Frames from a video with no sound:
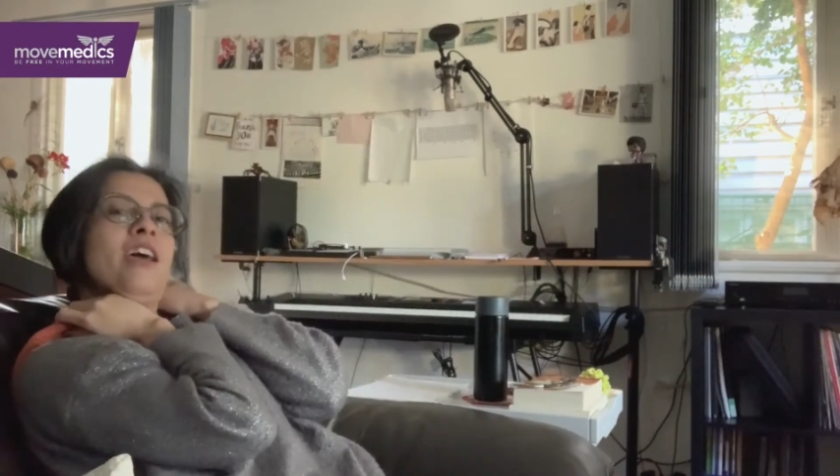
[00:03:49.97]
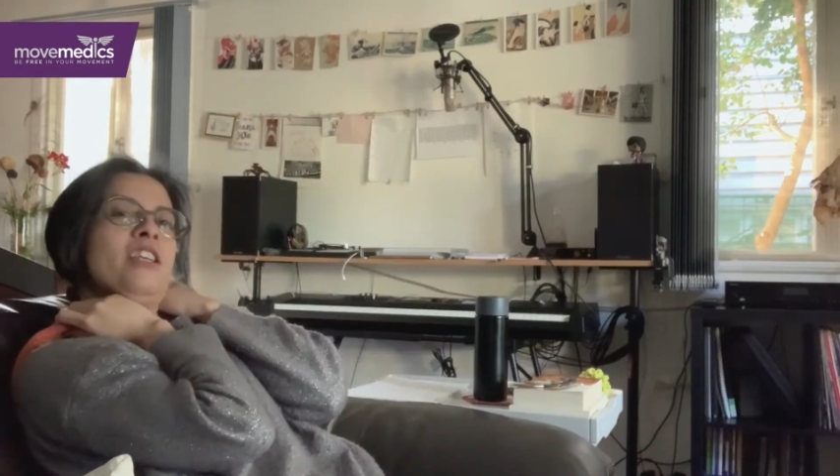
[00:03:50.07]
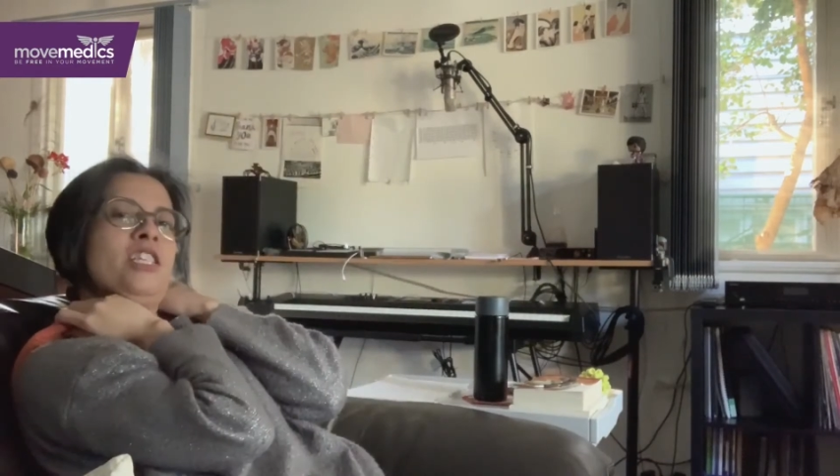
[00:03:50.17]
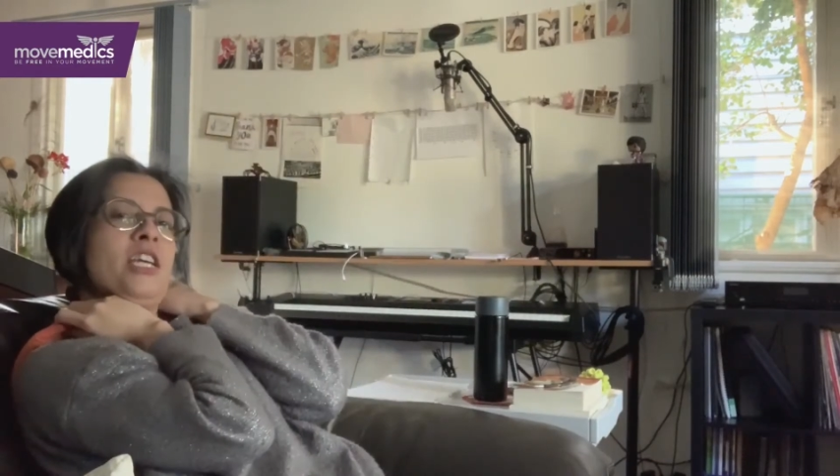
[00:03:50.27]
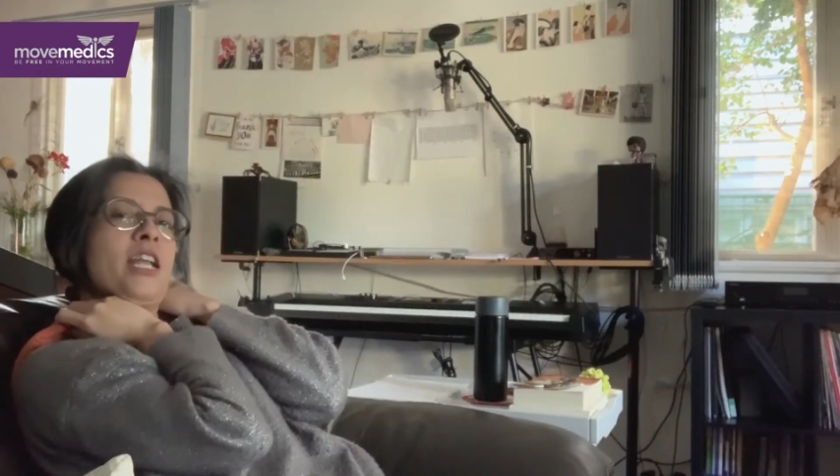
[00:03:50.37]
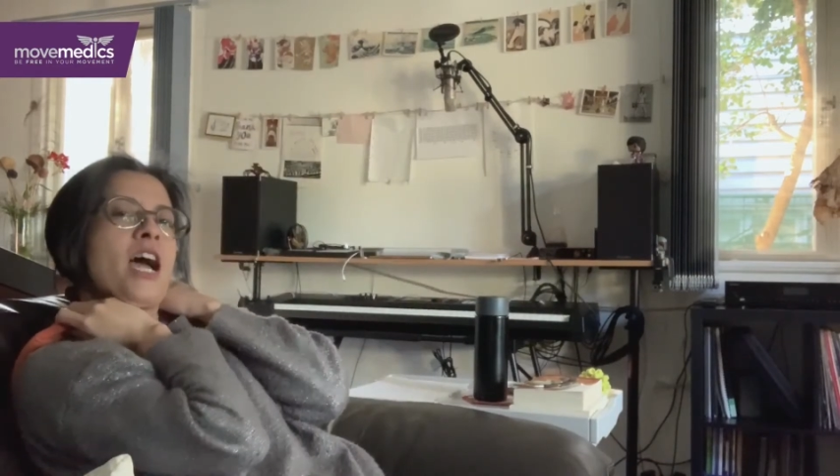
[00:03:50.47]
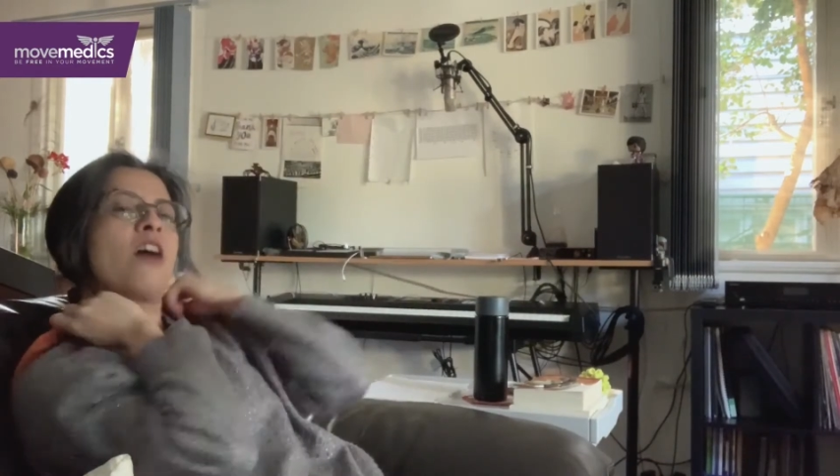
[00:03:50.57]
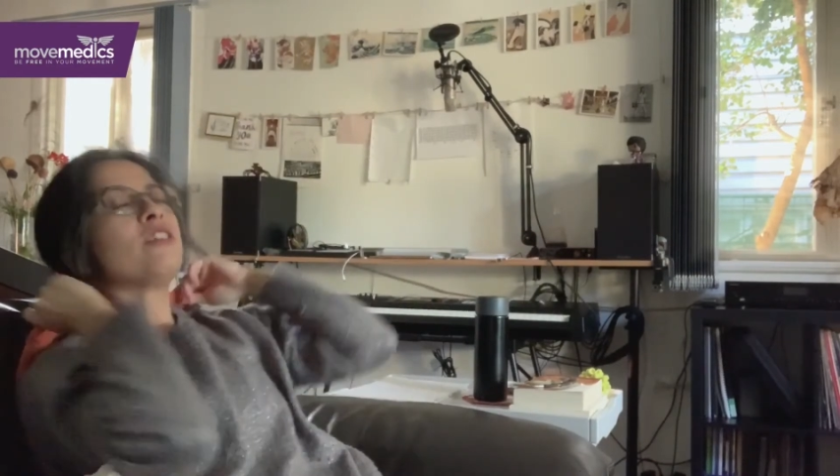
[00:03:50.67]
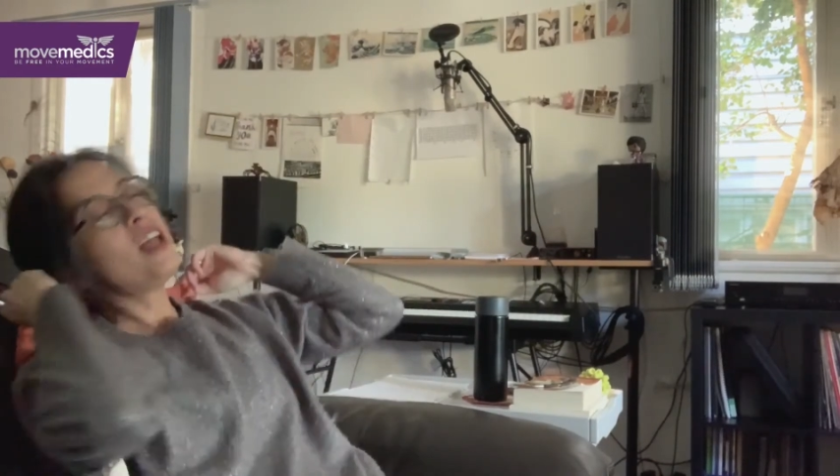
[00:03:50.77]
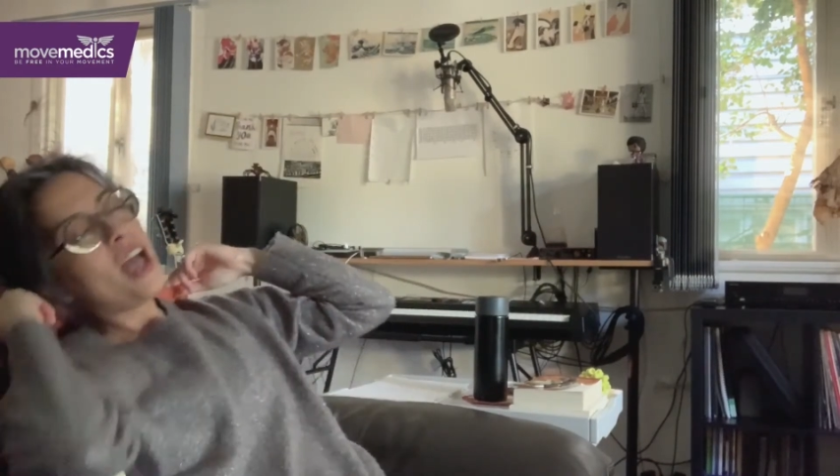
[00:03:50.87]
and chill
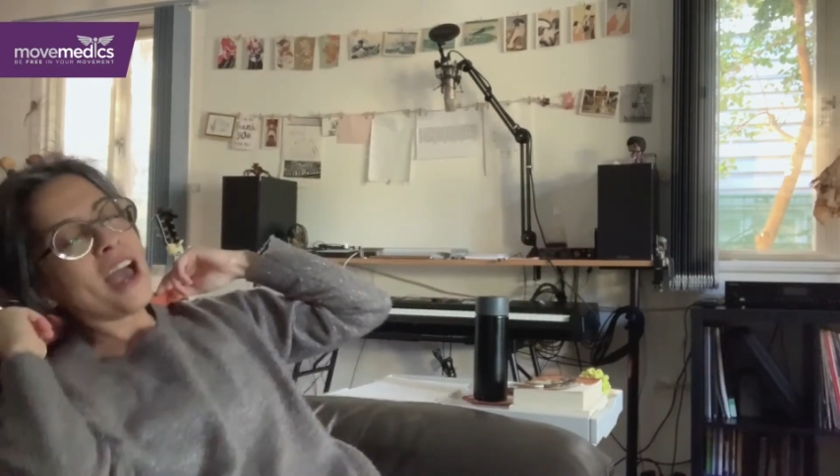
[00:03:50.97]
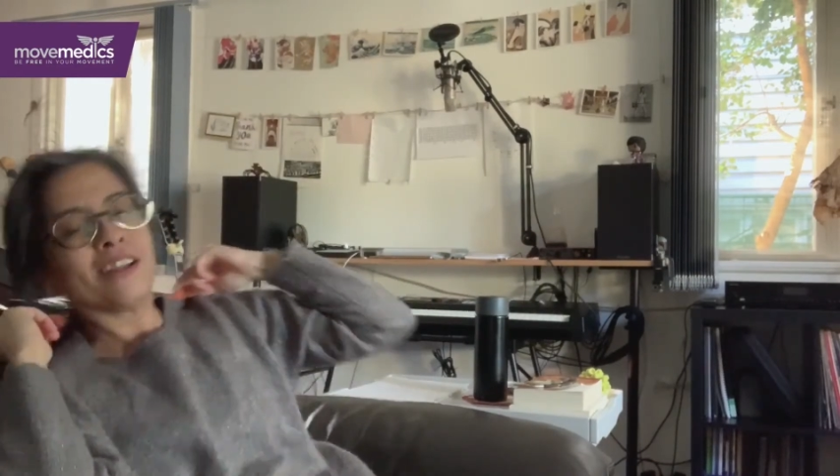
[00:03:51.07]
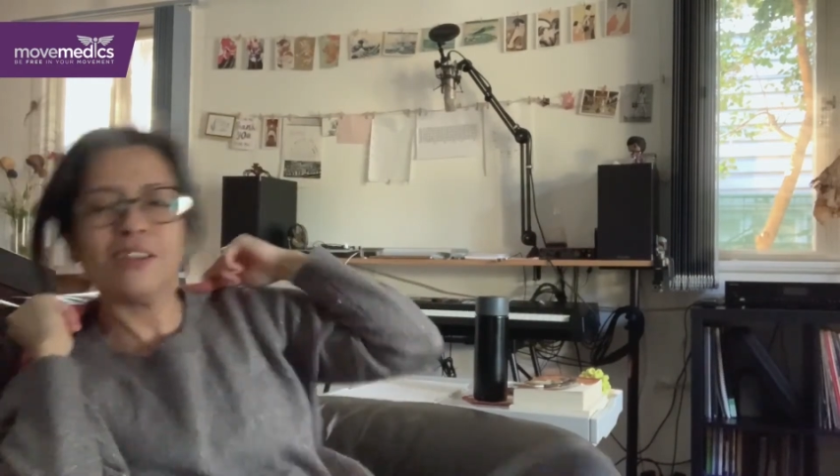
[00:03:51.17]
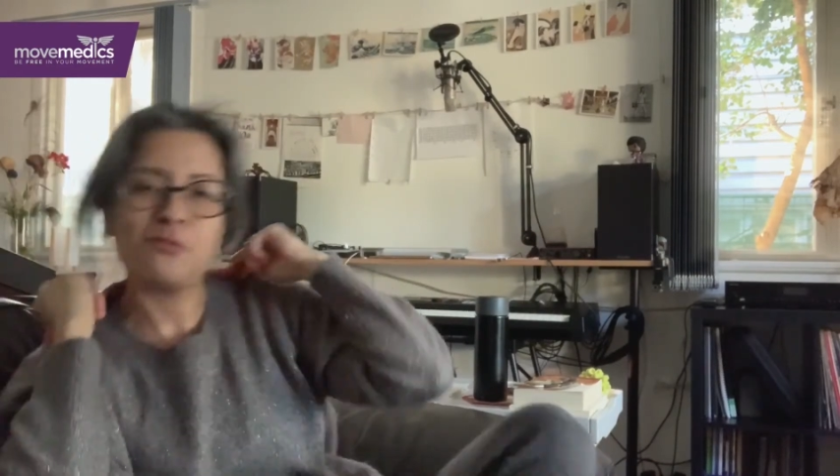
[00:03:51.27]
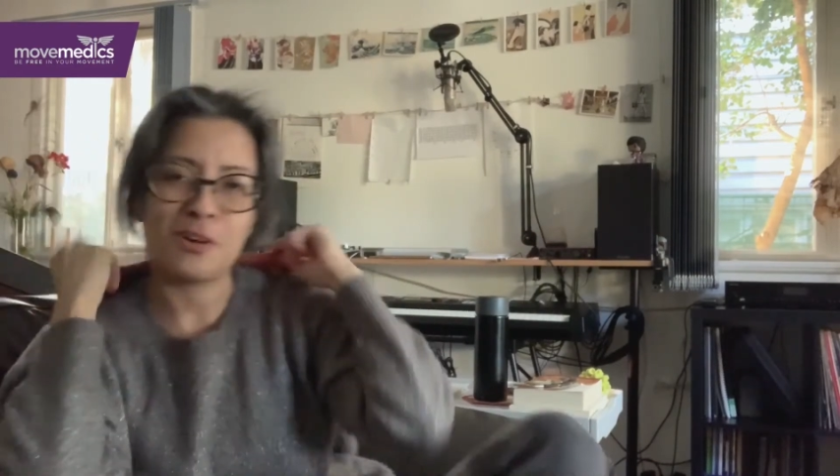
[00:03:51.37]
out, and it